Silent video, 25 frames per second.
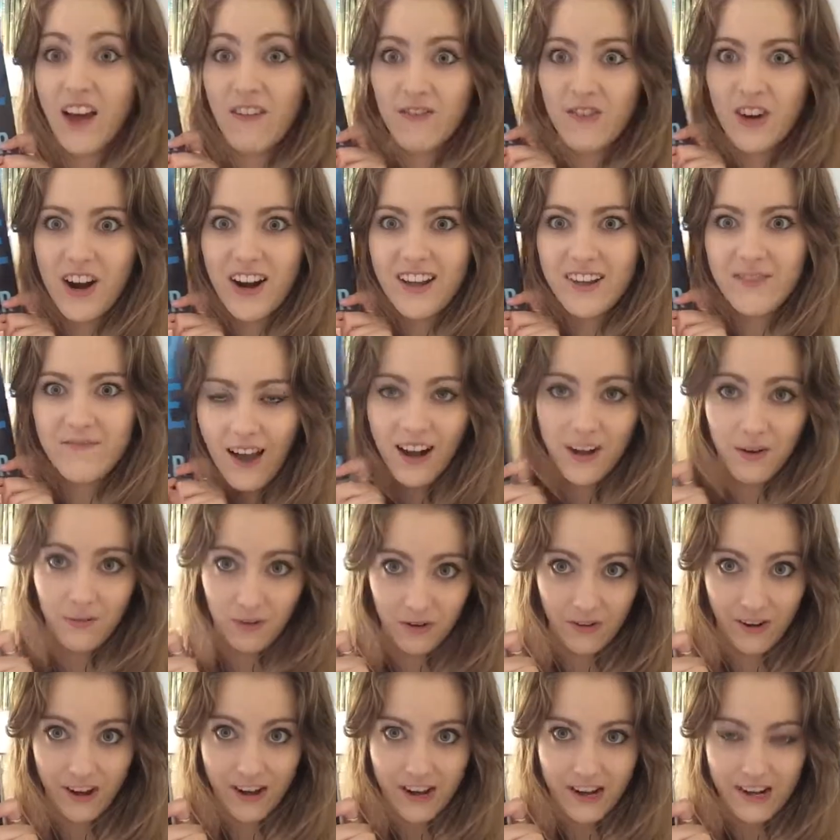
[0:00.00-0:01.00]
you haven't read it and you
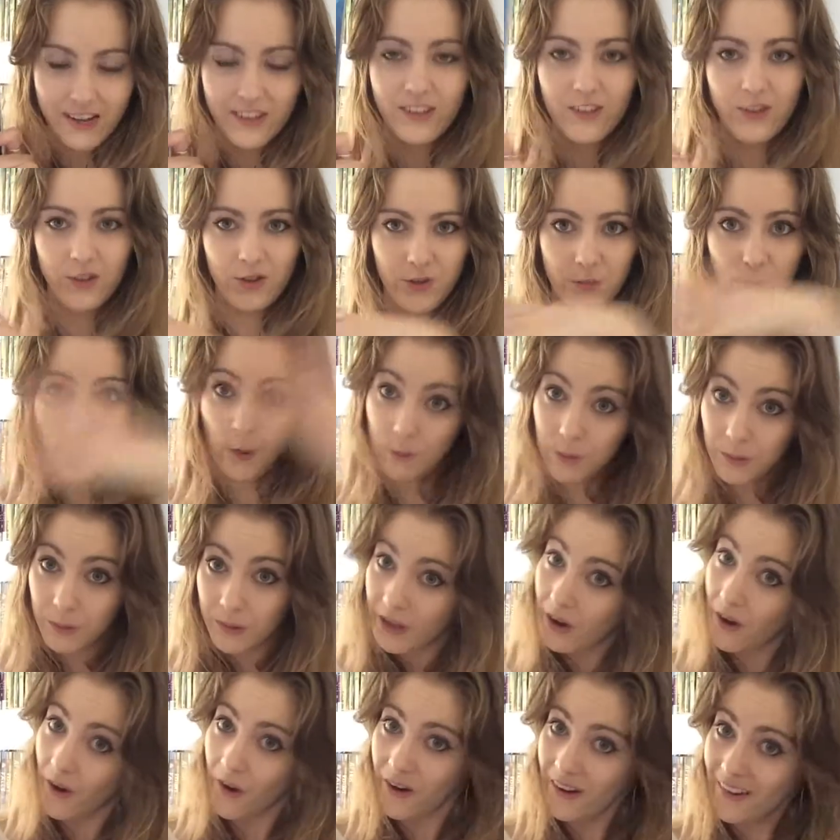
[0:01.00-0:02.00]
want to read it, you should
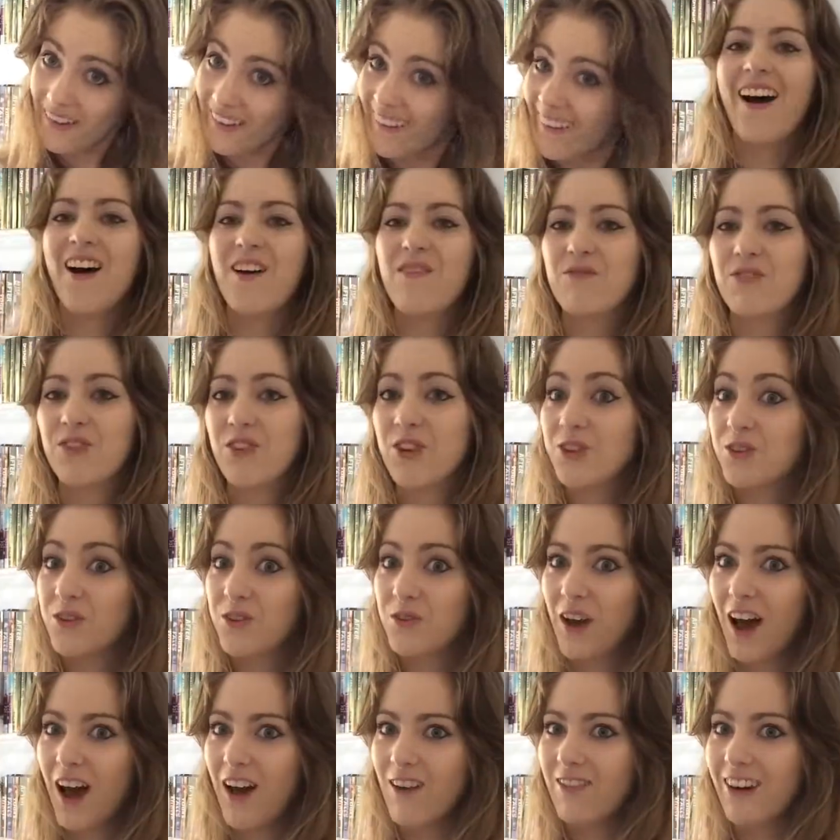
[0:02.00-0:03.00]
probably go. For those of
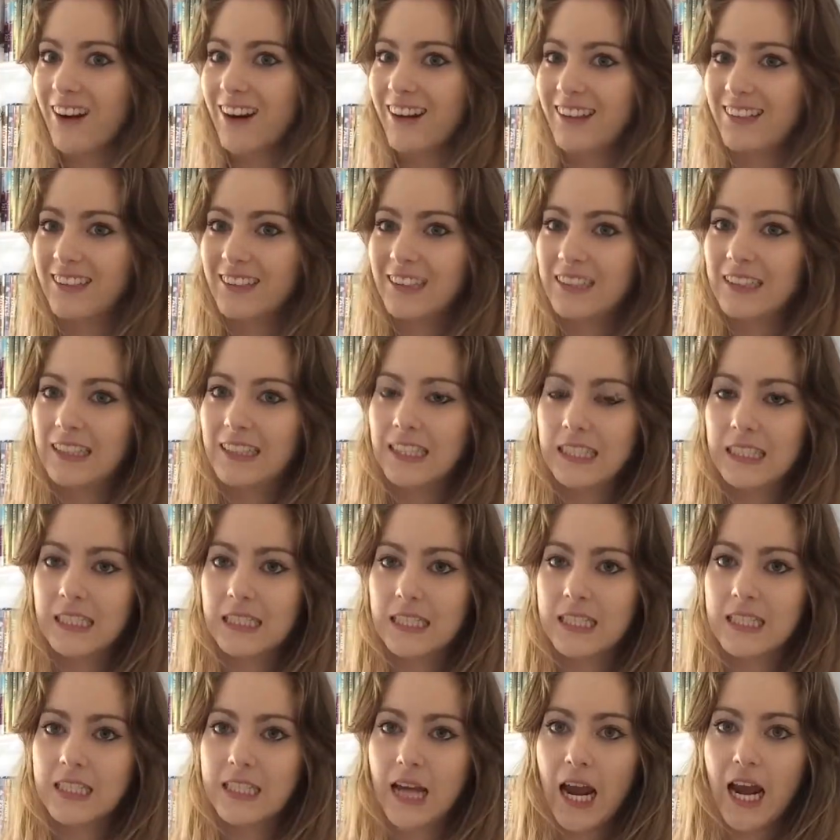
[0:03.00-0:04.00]
you who have read it,
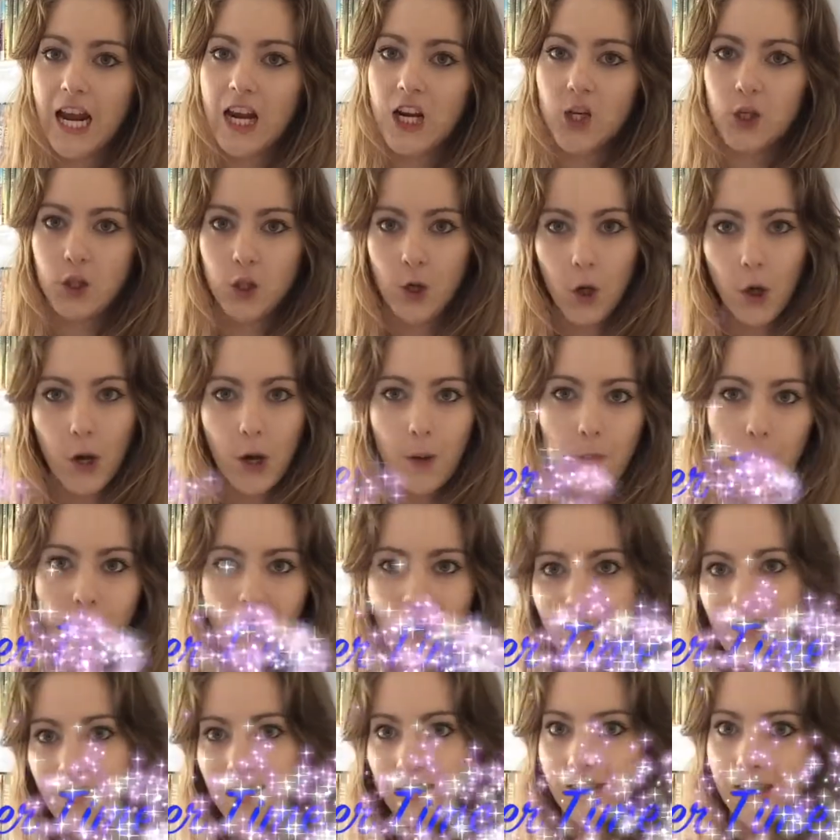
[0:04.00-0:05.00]
let's stay and talk
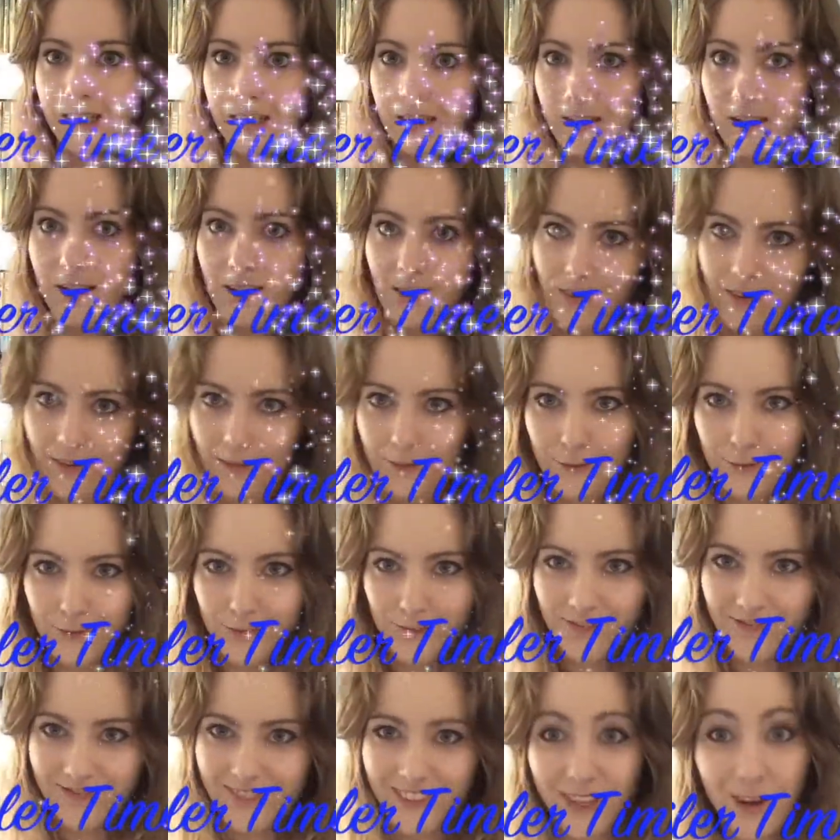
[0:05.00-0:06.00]
about Ugly Love.
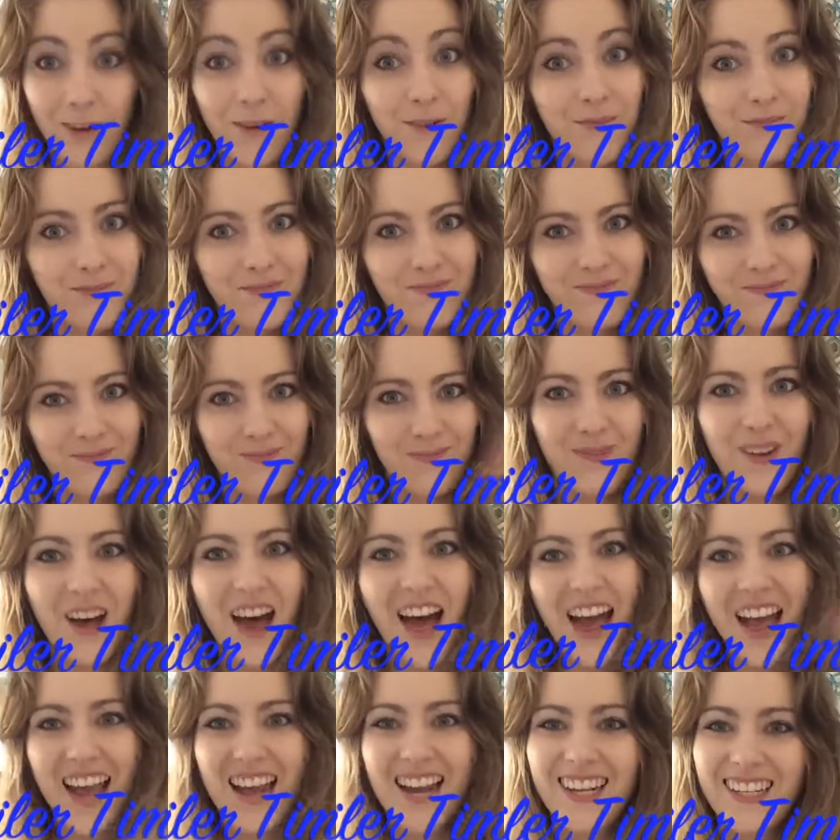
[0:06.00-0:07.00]
So
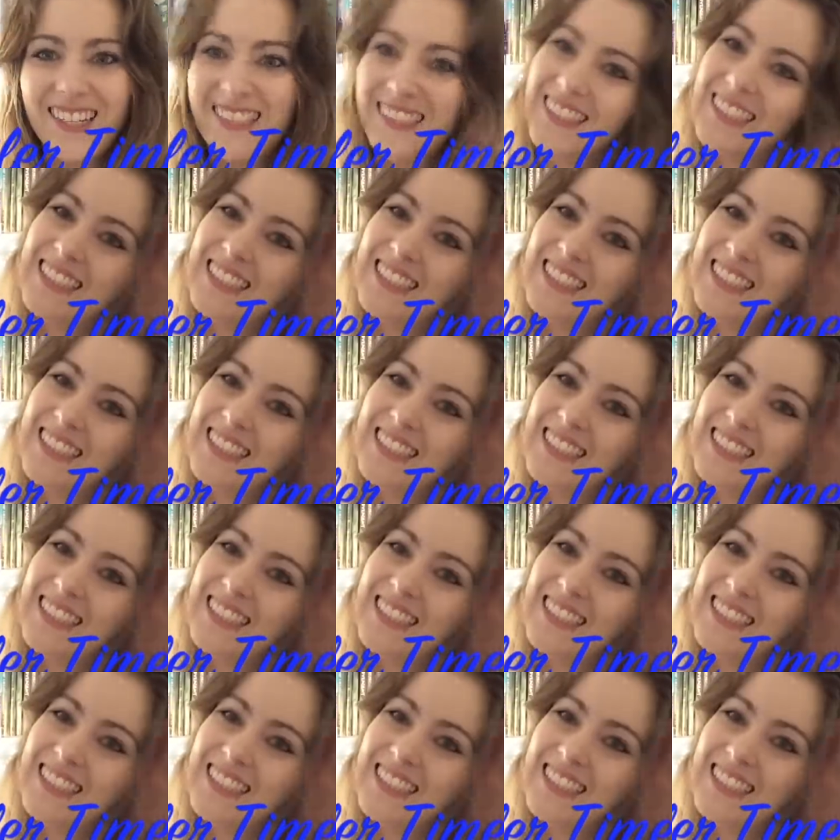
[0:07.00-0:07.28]
bye.